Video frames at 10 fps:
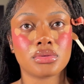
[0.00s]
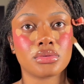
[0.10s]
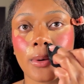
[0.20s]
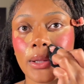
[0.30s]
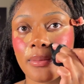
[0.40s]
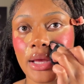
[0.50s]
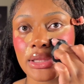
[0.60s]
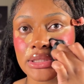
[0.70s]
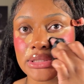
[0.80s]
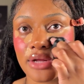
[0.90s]
One of the main
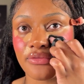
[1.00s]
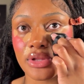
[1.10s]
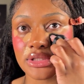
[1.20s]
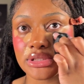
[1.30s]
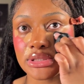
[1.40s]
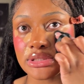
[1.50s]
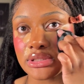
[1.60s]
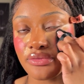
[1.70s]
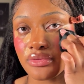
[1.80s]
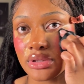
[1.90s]
things that I feel like she does
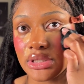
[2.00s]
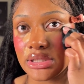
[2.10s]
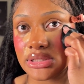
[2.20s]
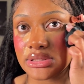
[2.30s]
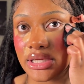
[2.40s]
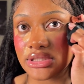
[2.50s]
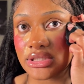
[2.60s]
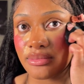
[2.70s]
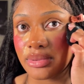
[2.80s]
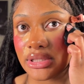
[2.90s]
differently is that
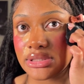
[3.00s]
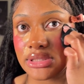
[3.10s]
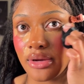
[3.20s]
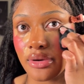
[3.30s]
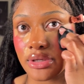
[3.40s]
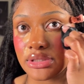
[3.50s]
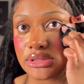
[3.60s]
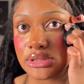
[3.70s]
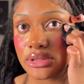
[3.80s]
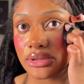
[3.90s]
she blends out her
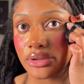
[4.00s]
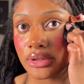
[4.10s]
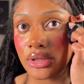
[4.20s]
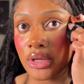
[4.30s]
concealer